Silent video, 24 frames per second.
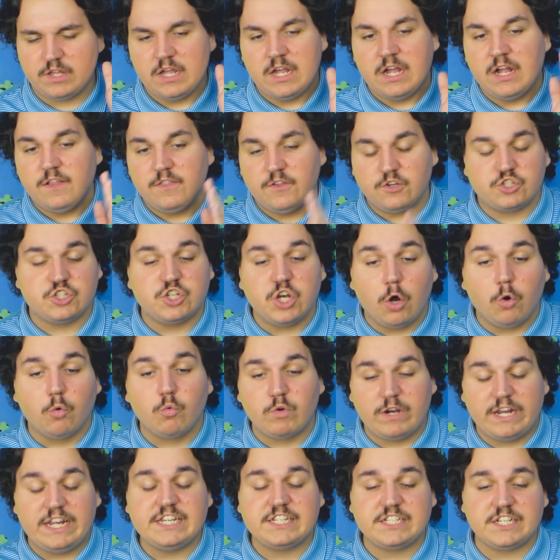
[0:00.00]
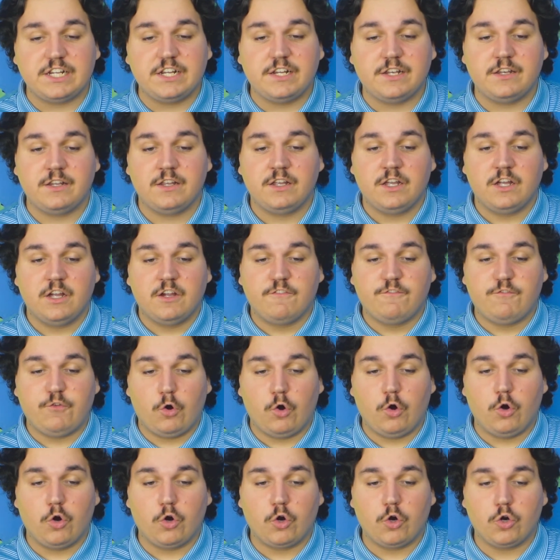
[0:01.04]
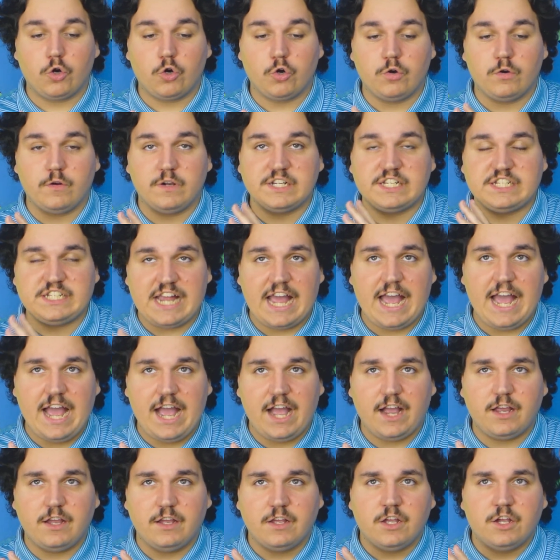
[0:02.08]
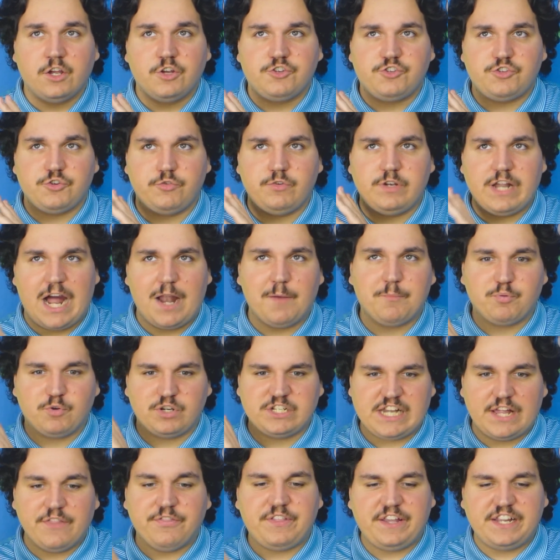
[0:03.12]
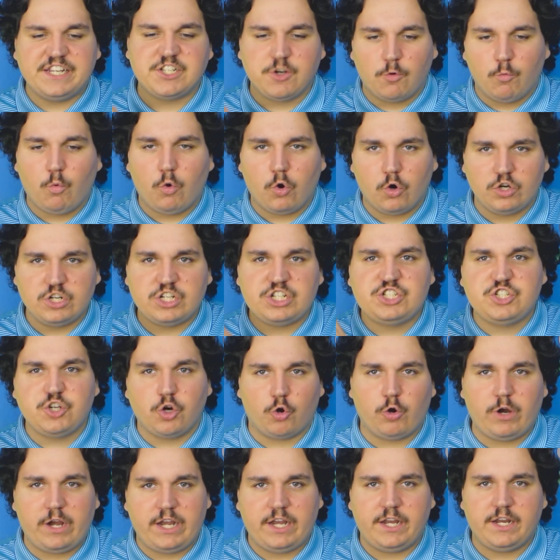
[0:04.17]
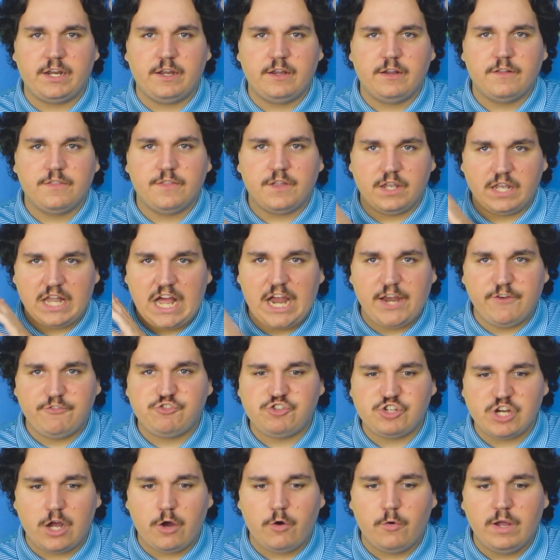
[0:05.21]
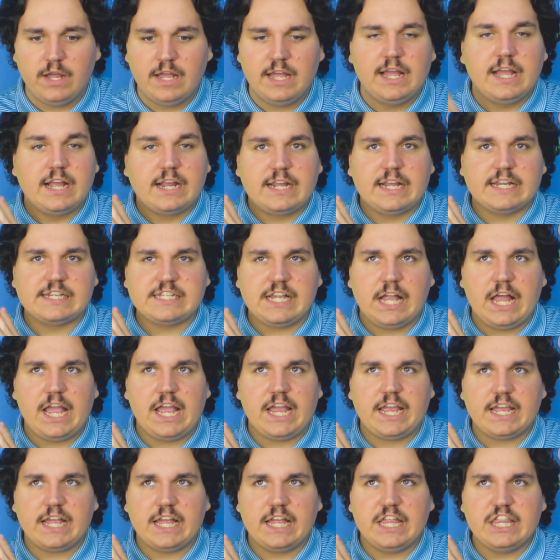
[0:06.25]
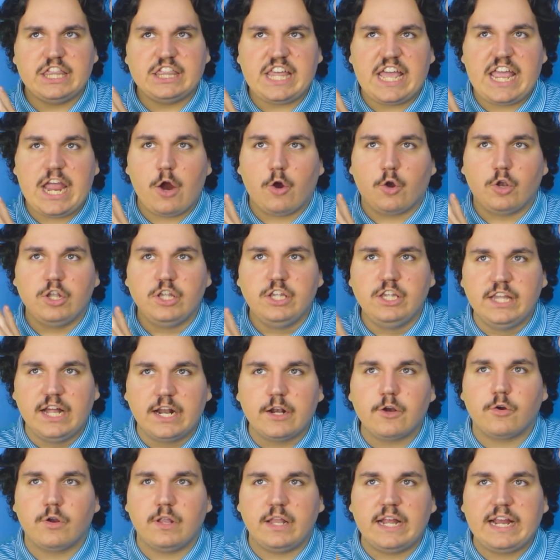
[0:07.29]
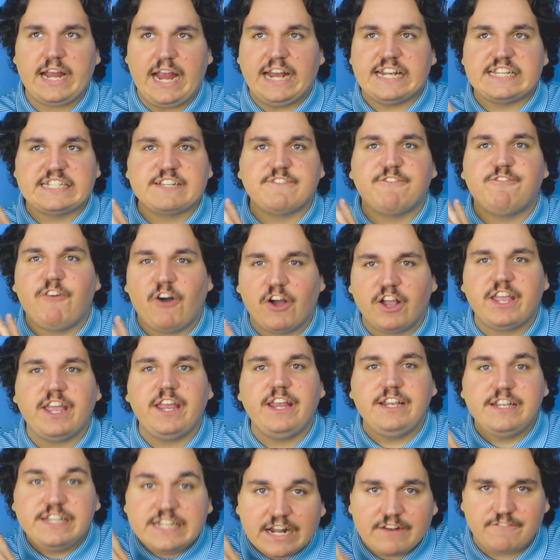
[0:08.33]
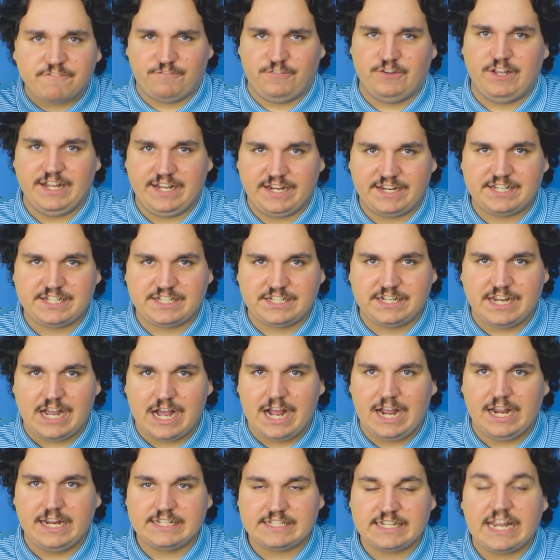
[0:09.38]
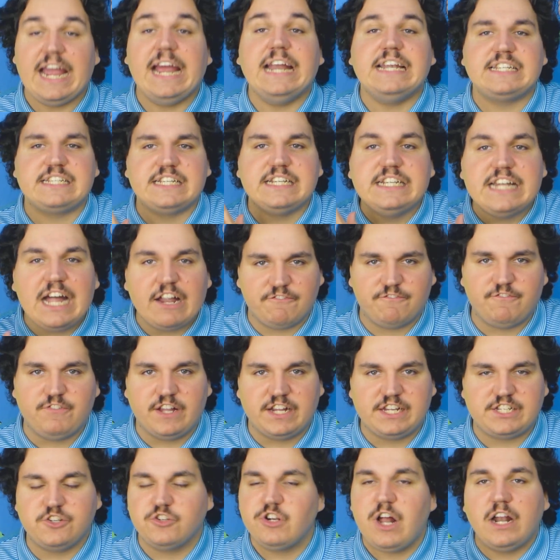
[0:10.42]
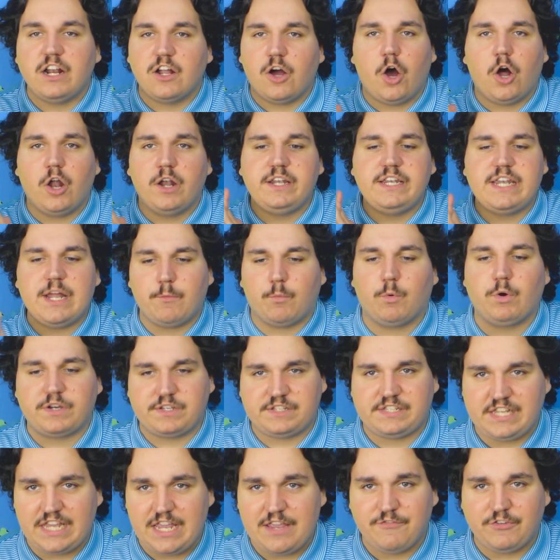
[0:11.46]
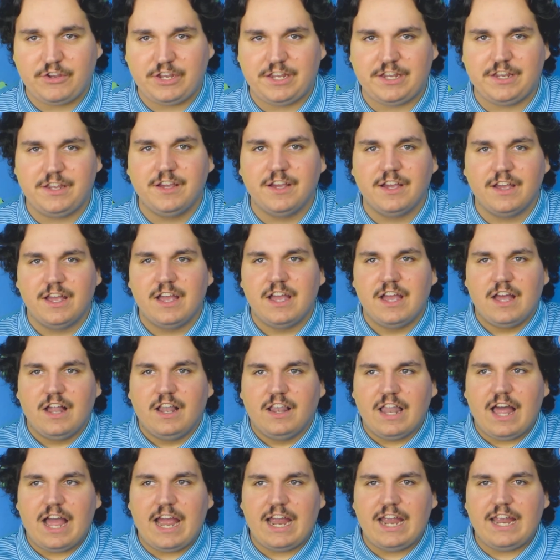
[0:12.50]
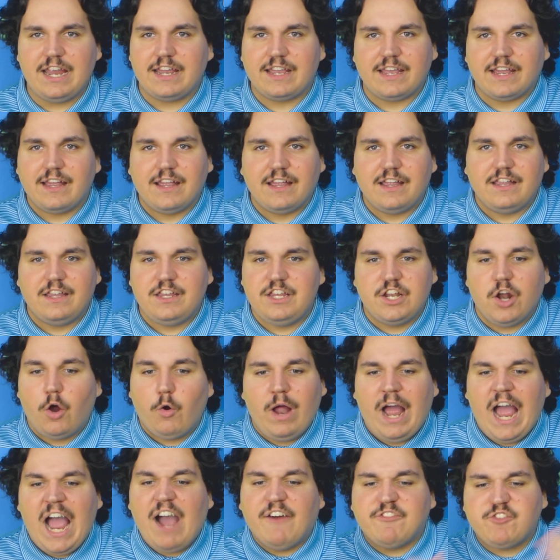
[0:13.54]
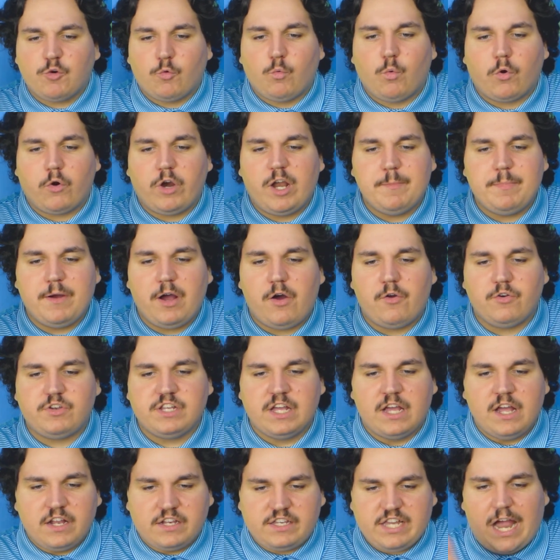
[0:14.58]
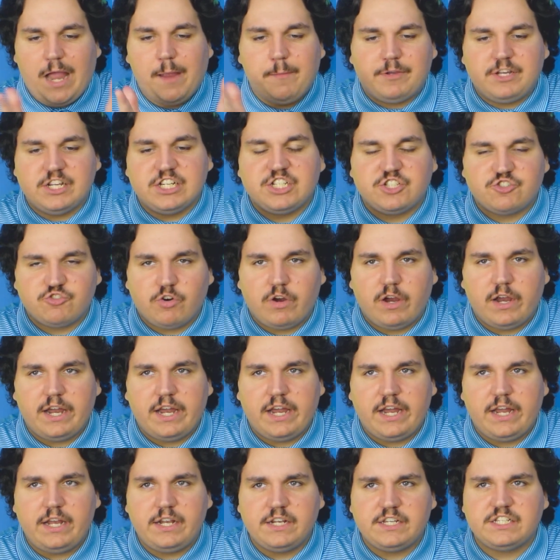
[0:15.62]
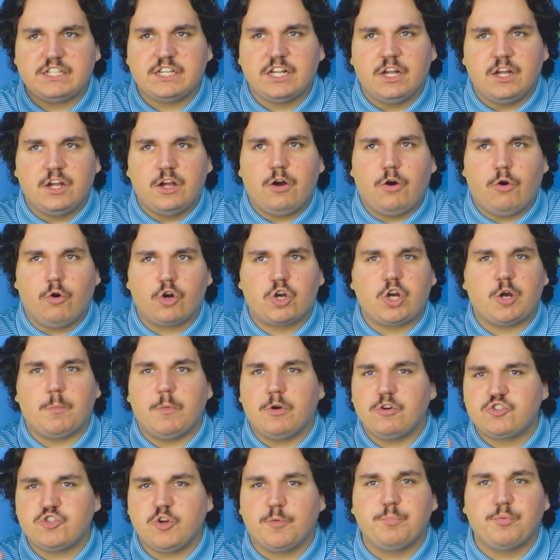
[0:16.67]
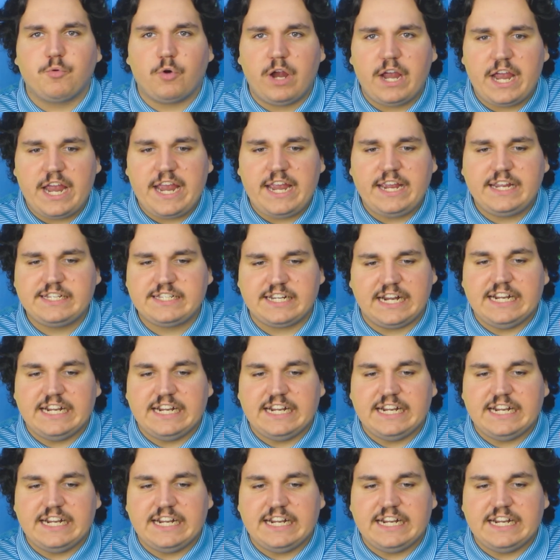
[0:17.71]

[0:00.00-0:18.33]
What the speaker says: There's no reason for SAG to not present these awards during the live show, because, like, they are literally, like, it's fucking Netflix, guys. It's Netflix. You're not on network TV. Like, you don't have to worry about time constraints or commercial breaks.